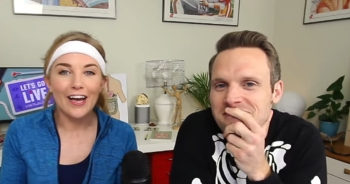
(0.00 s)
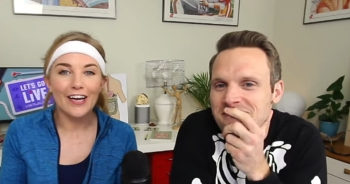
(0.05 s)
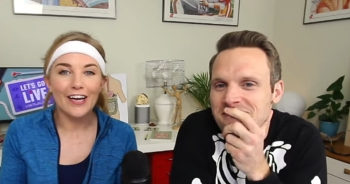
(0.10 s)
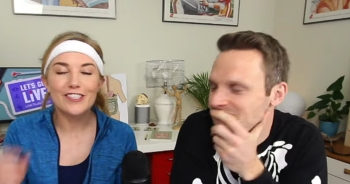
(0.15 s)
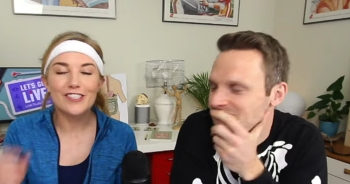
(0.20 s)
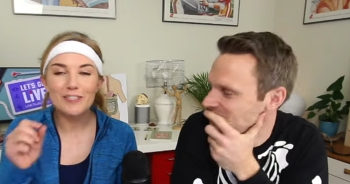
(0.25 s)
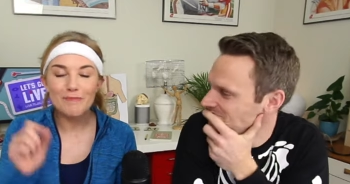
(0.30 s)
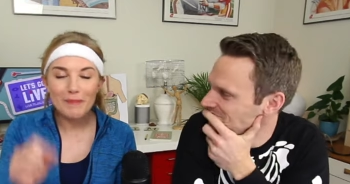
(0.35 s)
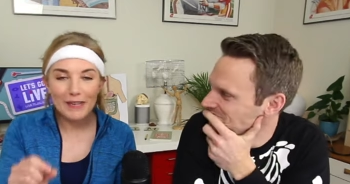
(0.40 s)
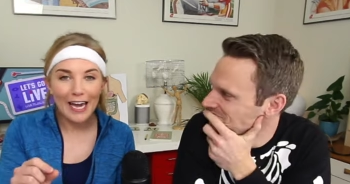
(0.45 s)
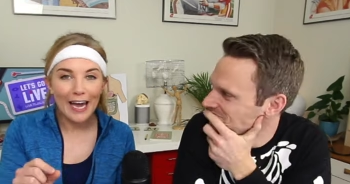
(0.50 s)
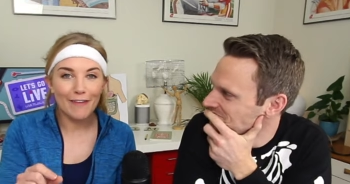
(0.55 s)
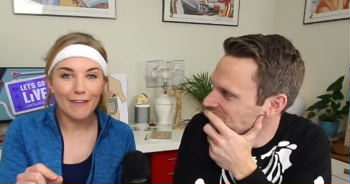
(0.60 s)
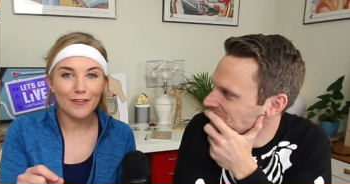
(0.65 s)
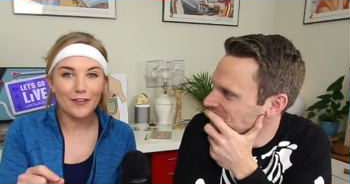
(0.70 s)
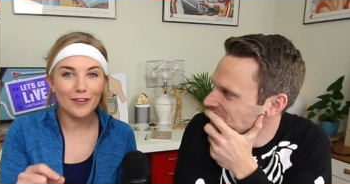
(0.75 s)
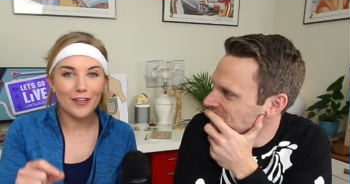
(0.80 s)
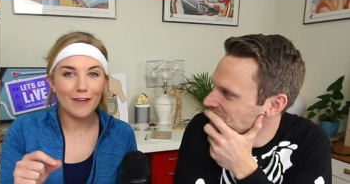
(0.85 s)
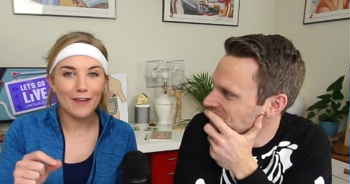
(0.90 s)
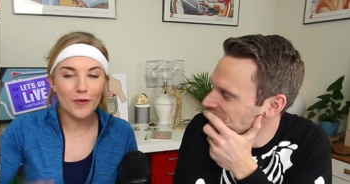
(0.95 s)
Speaker 1: Uh, just be
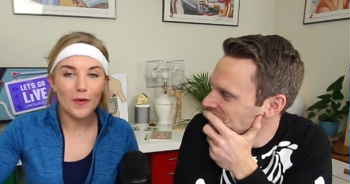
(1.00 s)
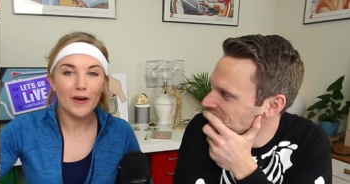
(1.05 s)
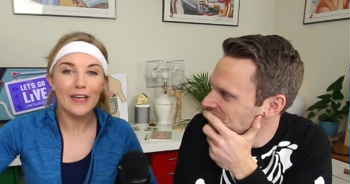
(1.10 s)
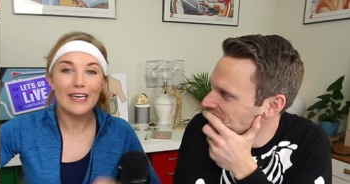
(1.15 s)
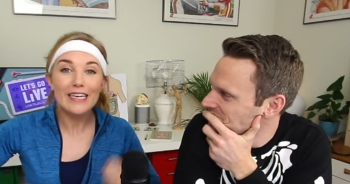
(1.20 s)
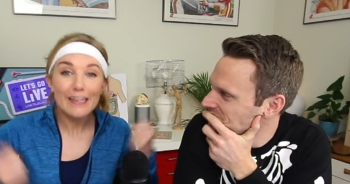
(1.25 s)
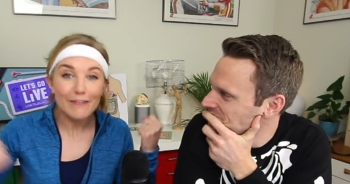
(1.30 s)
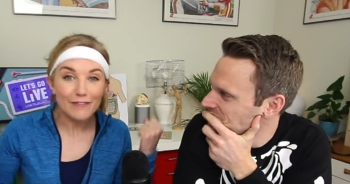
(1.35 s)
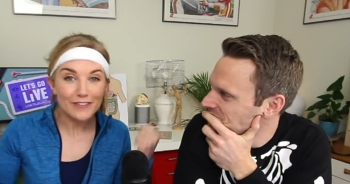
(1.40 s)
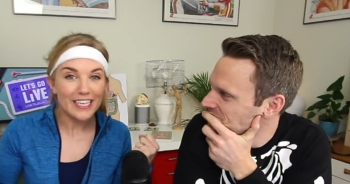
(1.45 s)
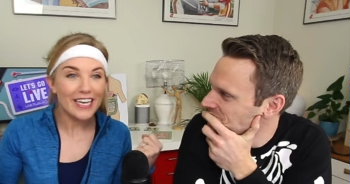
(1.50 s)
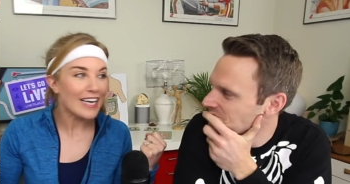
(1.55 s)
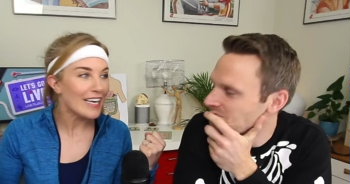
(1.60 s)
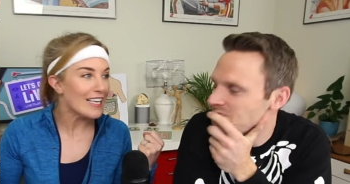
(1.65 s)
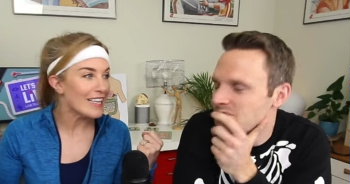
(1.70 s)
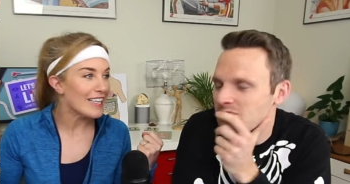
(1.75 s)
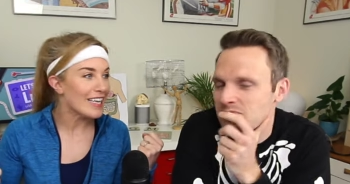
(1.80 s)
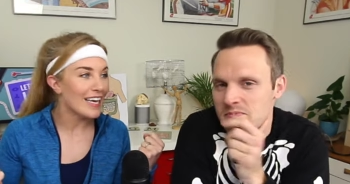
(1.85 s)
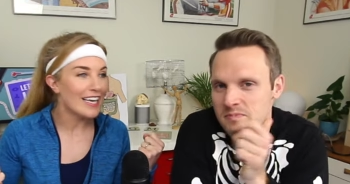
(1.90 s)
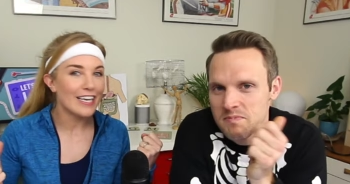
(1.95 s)
careful that if you are lifting
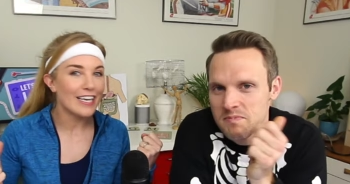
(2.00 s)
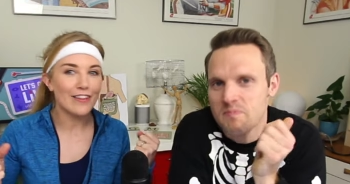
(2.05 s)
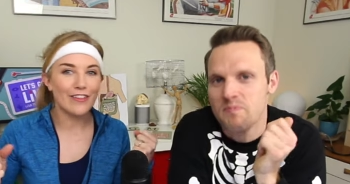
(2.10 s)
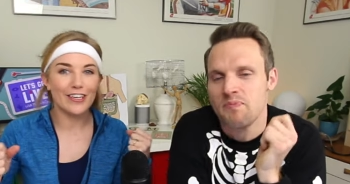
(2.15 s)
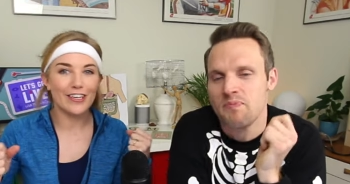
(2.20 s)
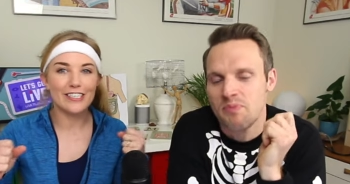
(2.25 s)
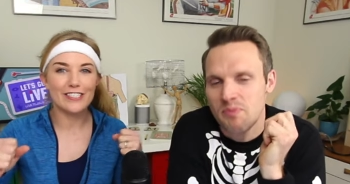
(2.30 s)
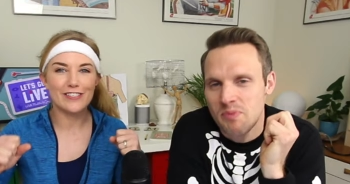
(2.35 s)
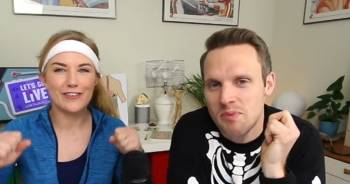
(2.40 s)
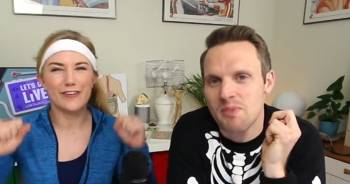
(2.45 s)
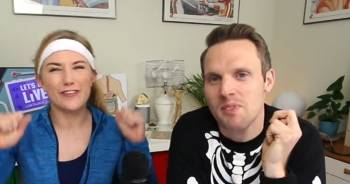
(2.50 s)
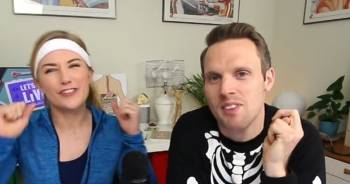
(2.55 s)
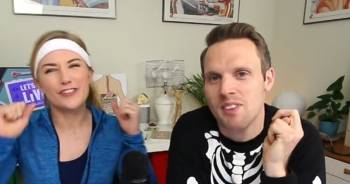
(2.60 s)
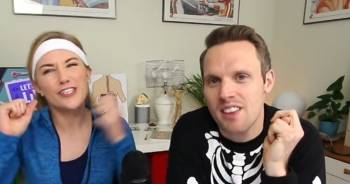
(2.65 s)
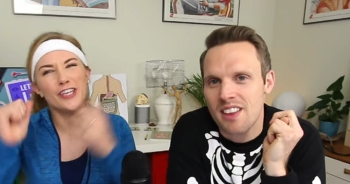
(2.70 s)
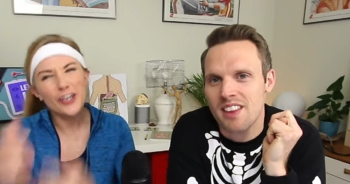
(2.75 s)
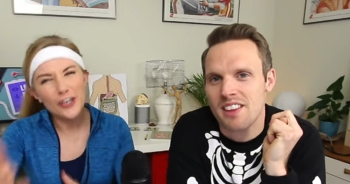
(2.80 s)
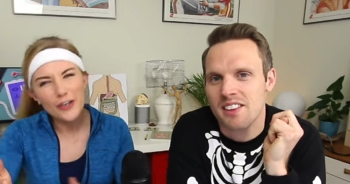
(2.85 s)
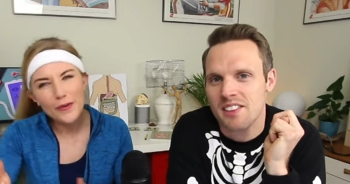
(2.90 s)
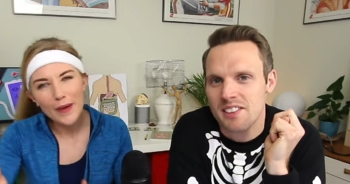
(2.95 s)
anything, that it's
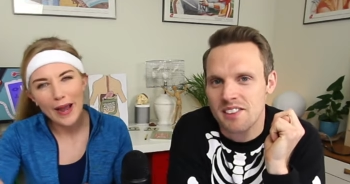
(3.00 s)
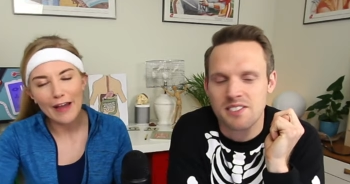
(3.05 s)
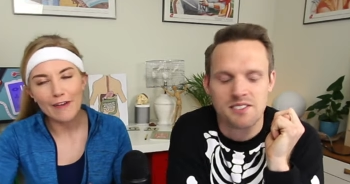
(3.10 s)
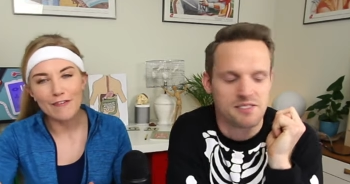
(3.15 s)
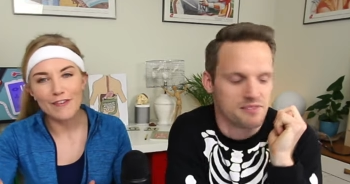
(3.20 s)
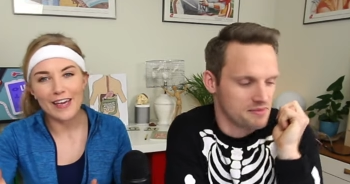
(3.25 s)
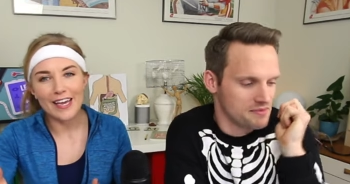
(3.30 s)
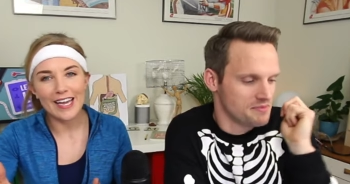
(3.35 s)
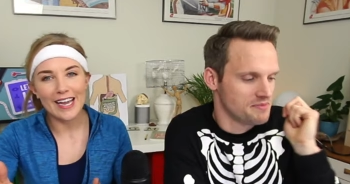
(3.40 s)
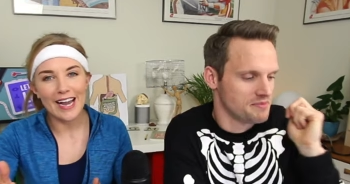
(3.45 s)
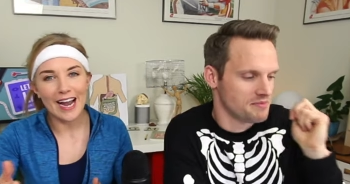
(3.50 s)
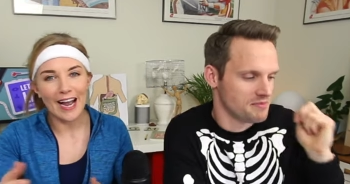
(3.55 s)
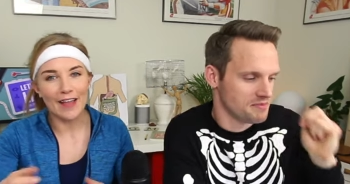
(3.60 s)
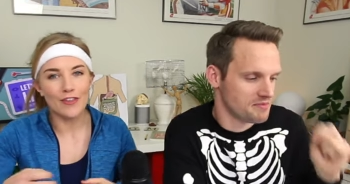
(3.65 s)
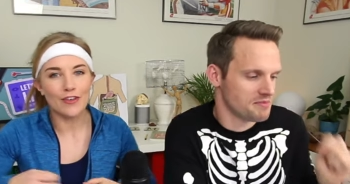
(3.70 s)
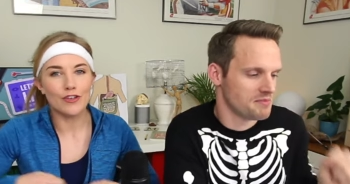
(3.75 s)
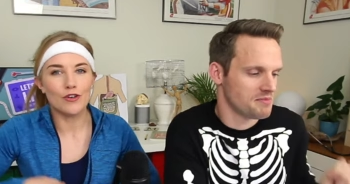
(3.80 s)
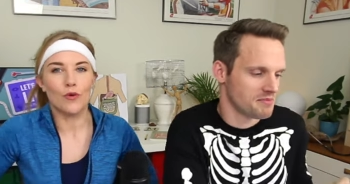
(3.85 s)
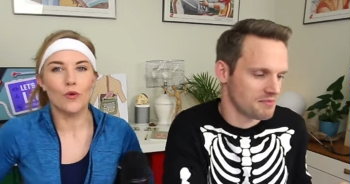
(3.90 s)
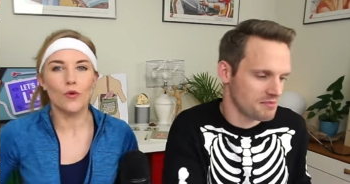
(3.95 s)
not too heavy
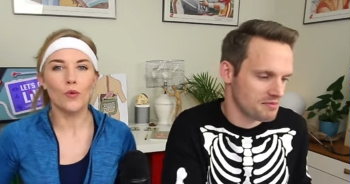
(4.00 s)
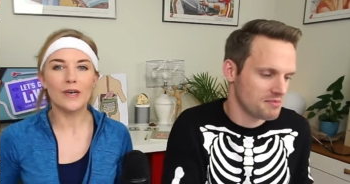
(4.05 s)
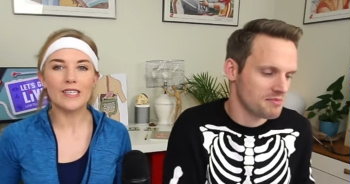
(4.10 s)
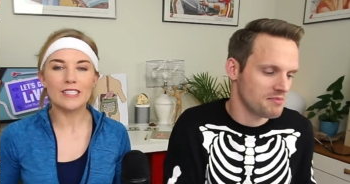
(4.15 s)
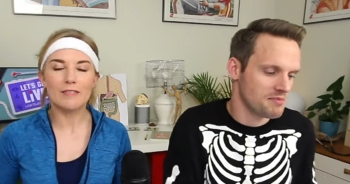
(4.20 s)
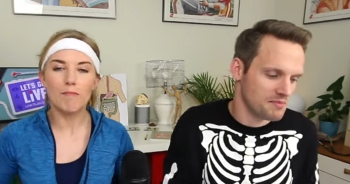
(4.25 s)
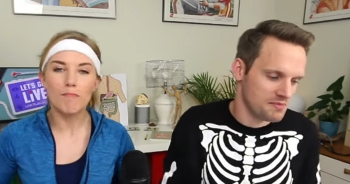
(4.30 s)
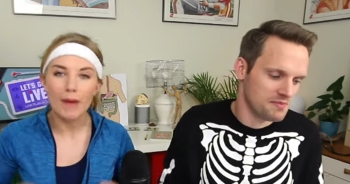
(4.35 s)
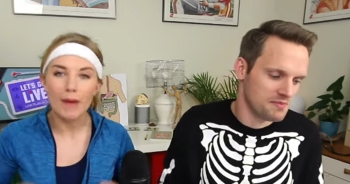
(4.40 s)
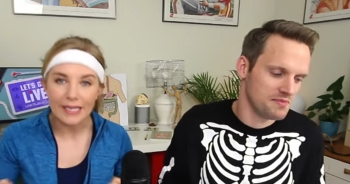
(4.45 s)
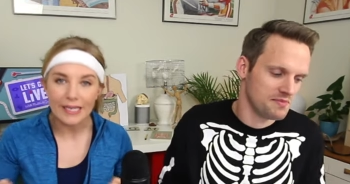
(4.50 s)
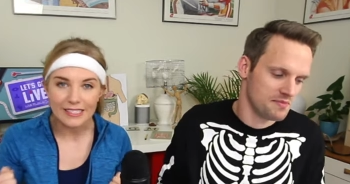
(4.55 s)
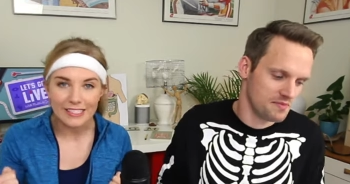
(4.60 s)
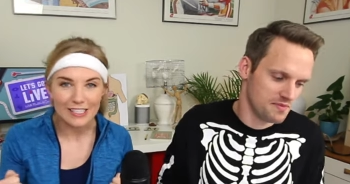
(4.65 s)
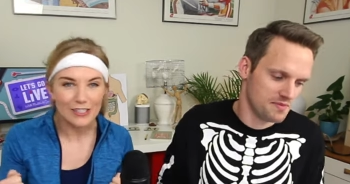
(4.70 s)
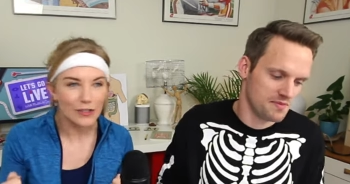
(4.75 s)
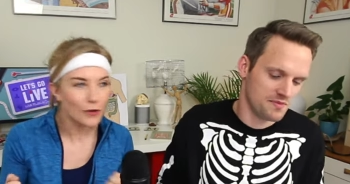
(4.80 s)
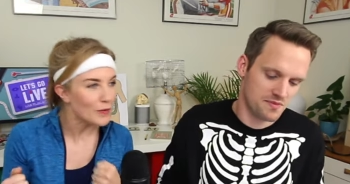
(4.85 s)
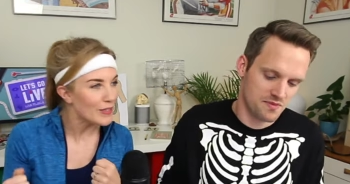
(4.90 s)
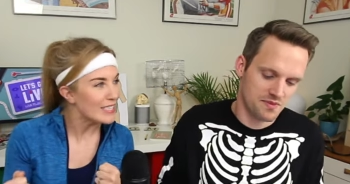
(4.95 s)
and that you're always bending your